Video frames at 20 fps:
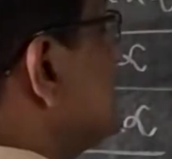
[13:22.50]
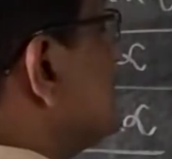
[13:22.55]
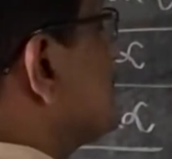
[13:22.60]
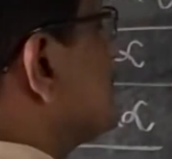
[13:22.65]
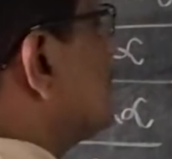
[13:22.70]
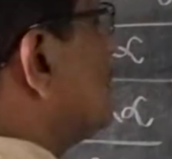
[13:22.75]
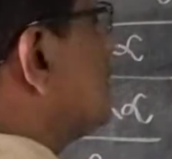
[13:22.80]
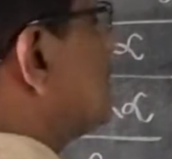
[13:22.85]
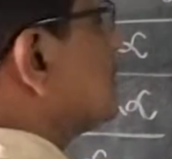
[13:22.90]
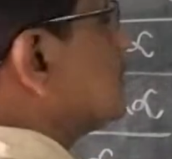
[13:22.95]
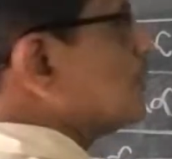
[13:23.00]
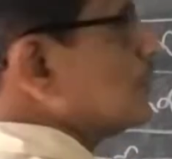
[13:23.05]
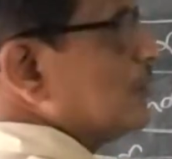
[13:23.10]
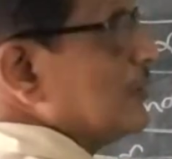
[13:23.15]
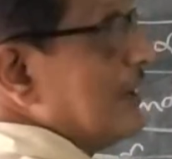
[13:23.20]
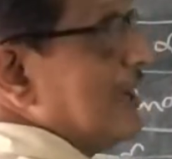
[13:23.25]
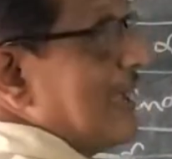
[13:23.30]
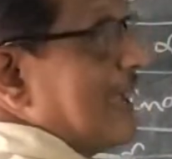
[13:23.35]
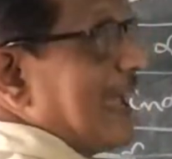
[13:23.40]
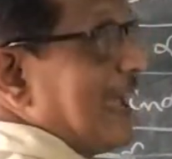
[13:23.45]
equal to,
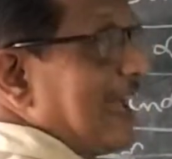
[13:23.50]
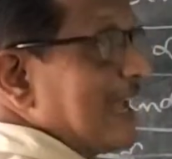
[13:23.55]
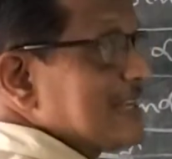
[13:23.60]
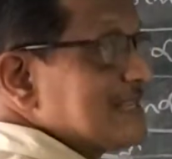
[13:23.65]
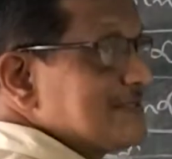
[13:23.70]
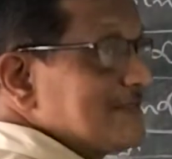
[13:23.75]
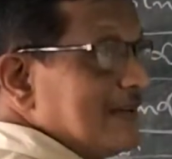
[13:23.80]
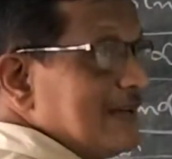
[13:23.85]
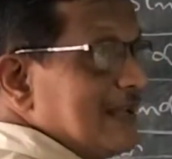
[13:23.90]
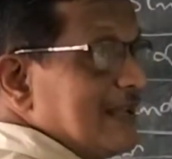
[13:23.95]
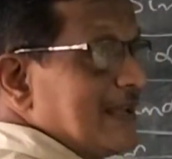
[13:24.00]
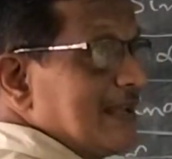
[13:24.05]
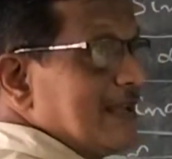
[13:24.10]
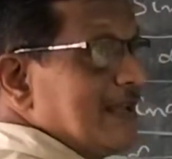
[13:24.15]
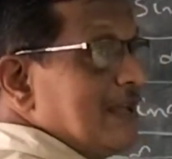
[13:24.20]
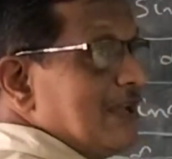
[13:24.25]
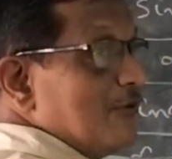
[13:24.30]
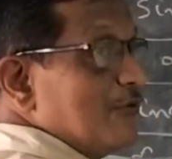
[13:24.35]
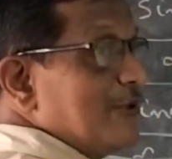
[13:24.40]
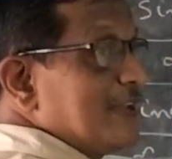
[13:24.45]

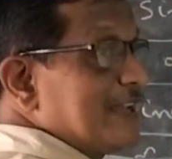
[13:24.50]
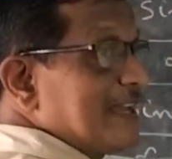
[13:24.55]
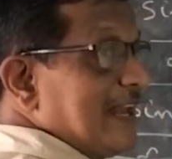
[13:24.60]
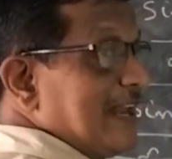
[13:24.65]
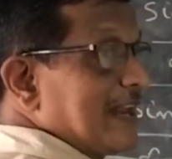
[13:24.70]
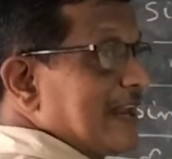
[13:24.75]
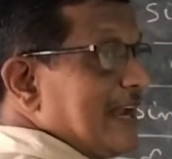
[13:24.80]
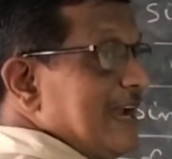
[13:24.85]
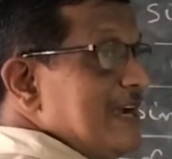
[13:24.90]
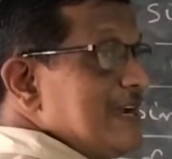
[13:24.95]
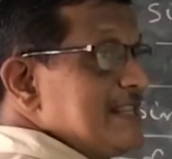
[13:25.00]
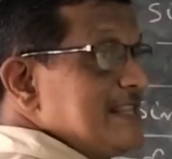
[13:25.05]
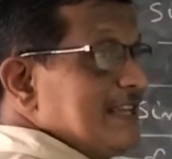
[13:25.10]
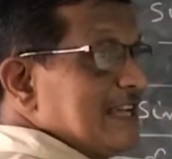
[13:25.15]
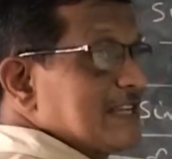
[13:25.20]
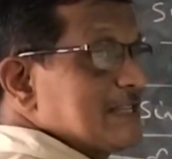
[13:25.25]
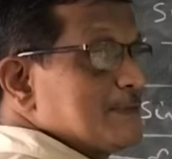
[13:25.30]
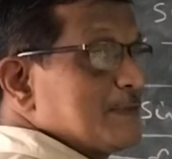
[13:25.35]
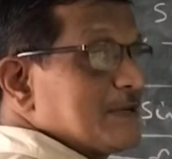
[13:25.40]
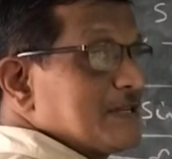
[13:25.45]
actually we can write the
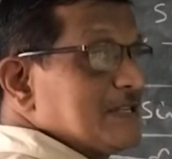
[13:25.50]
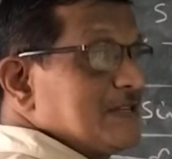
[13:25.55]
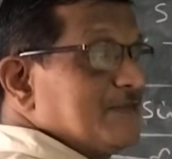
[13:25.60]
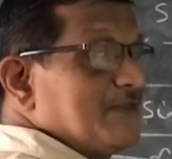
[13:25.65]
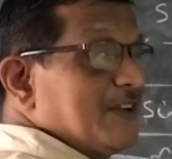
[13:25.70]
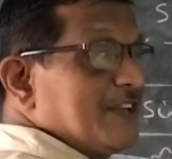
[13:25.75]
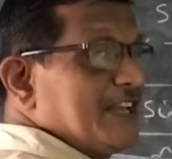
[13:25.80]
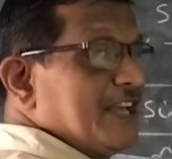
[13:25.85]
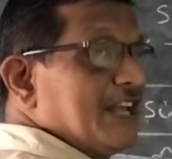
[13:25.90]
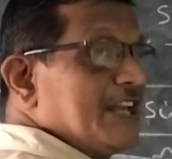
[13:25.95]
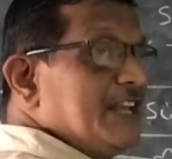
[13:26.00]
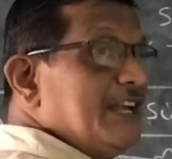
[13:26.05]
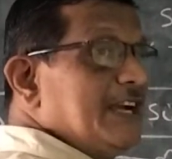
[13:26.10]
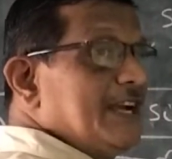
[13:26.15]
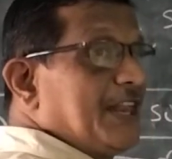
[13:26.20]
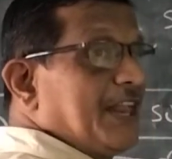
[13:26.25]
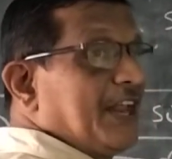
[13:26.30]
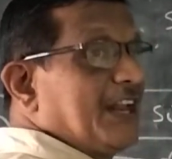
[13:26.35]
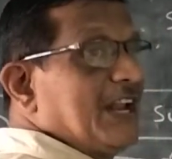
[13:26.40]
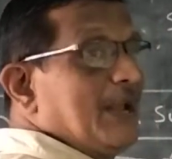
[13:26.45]
expression for any
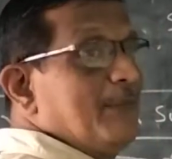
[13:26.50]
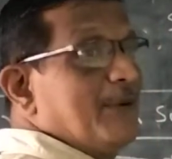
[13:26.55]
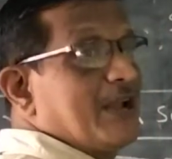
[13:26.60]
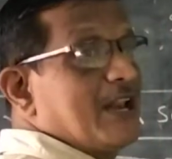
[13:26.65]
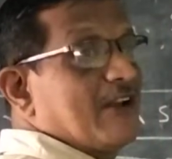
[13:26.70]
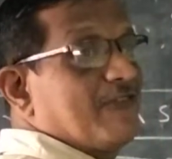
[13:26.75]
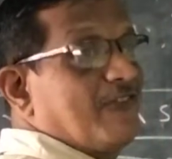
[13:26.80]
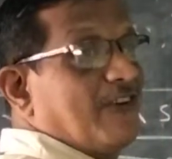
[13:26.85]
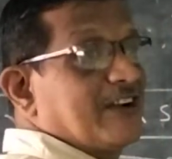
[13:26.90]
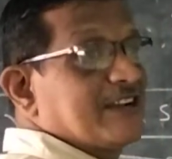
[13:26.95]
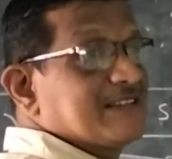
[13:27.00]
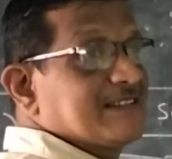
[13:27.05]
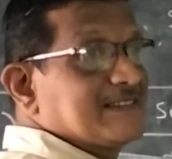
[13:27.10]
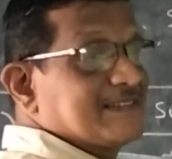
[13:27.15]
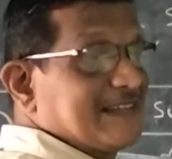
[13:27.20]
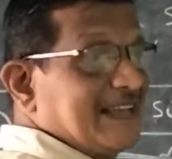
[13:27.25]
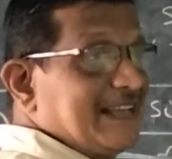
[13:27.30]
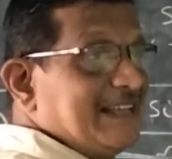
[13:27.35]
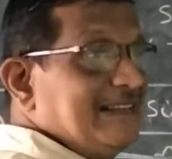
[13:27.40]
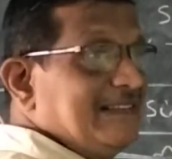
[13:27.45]
trigonometric function
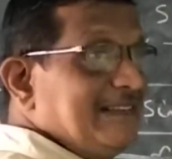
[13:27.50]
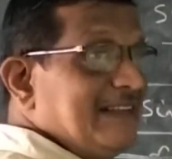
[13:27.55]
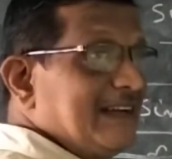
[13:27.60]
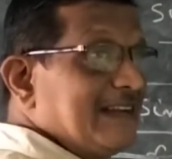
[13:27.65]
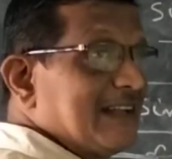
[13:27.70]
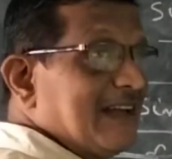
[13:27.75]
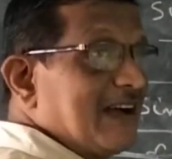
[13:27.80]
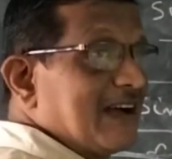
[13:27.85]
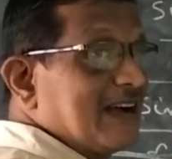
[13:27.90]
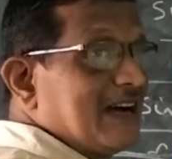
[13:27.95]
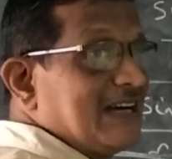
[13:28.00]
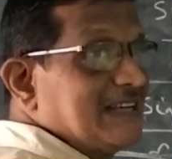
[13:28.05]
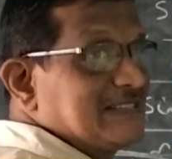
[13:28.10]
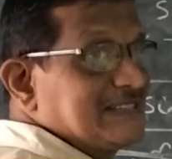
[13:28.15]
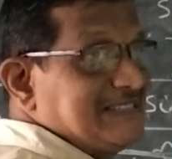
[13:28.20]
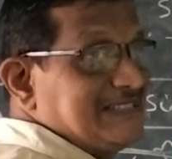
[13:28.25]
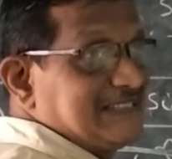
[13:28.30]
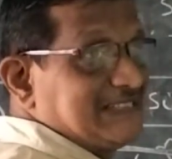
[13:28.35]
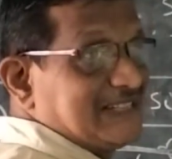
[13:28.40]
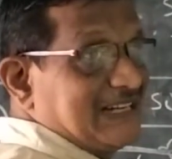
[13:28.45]
sin theta,
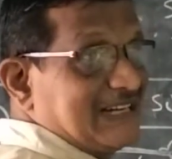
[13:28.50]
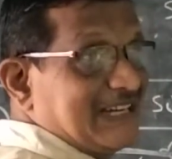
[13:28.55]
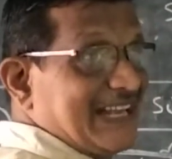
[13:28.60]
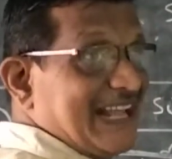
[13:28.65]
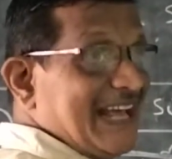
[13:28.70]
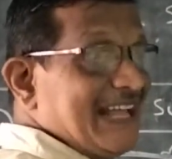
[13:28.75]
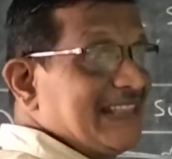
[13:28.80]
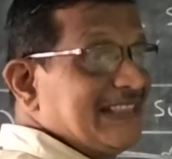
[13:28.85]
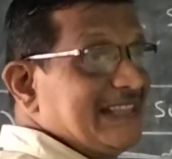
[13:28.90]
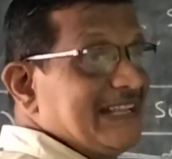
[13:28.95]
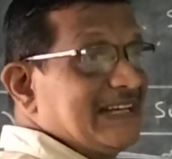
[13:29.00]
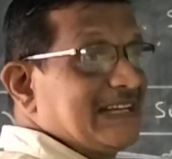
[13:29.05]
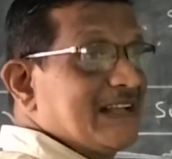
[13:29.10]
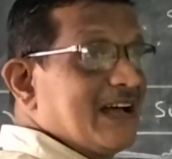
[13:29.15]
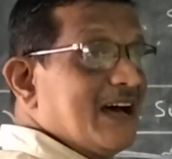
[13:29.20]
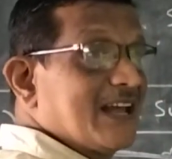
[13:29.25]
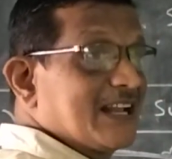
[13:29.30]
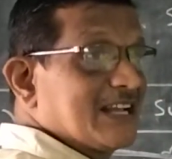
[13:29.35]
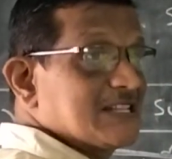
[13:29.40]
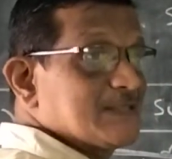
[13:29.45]
cos theta, tan theta
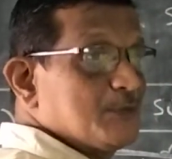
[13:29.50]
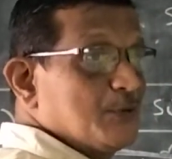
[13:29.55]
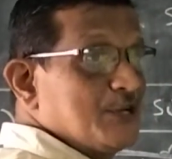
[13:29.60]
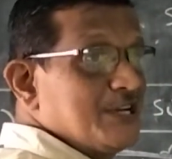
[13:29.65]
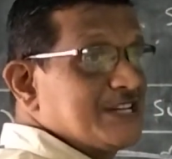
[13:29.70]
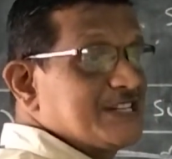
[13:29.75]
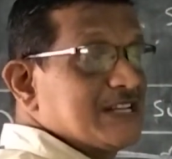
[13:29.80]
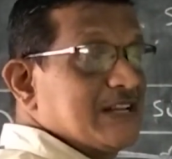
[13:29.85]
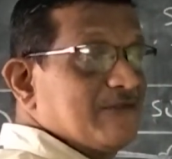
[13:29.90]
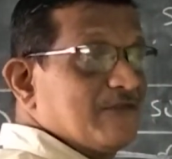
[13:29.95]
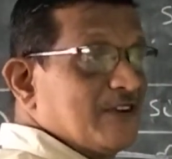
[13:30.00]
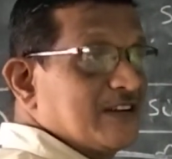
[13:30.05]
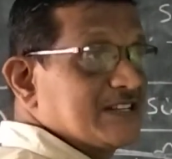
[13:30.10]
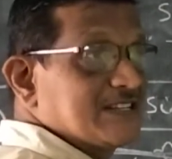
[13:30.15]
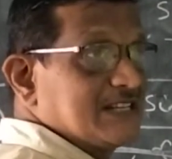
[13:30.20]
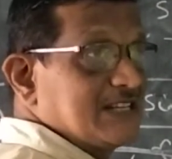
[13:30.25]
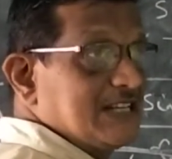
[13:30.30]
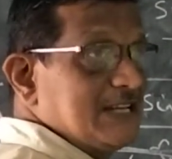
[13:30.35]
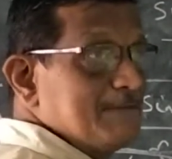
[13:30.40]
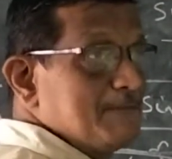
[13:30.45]
or exponential
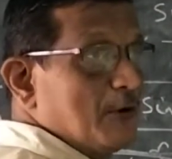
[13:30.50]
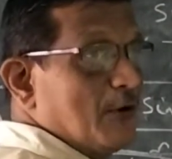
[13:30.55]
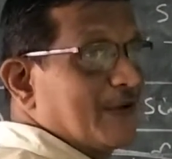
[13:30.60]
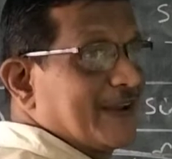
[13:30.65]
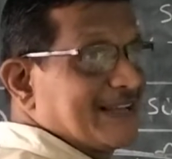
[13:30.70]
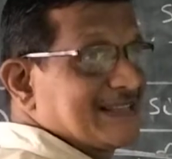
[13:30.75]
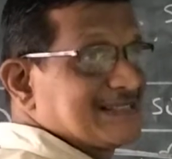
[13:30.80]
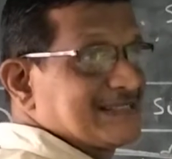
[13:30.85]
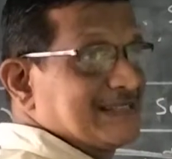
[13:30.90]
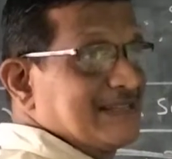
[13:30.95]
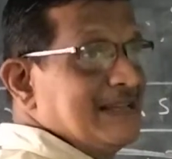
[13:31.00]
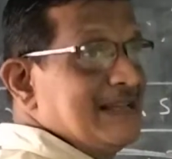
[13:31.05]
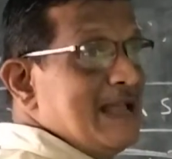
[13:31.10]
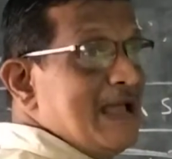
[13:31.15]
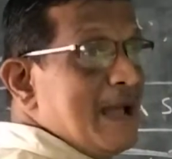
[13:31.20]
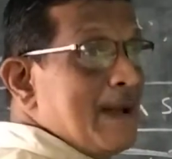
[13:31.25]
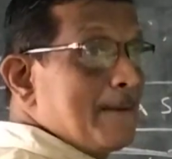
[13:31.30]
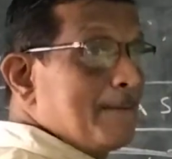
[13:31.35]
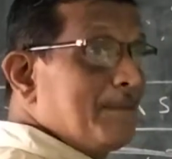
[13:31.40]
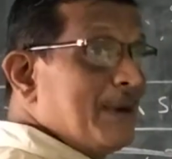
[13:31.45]
function e power x
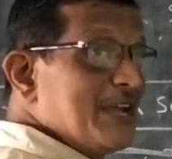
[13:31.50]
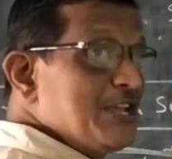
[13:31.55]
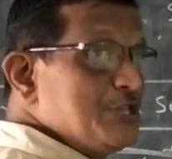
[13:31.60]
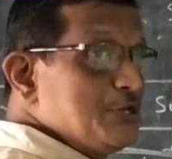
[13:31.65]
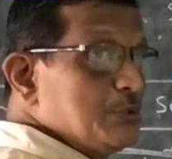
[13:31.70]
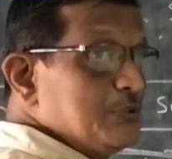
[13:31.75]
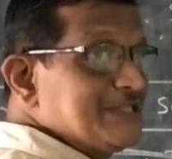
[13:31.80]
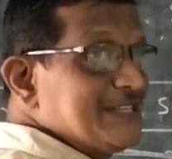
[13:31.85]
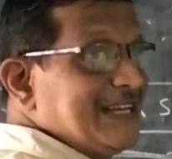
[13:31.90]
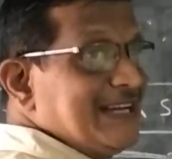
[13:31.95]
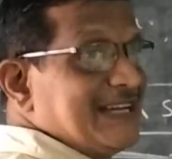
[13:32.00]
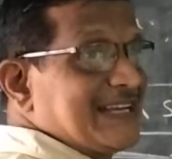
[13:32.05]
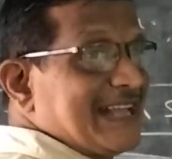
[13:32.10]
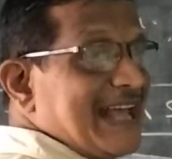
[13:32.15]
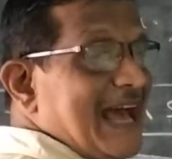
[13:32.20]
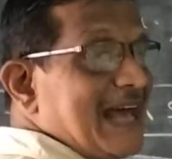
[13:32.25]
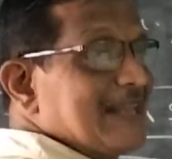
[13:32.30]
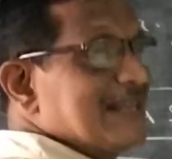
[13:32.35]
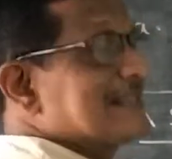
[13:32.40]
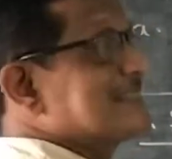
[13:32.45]
by using Taylor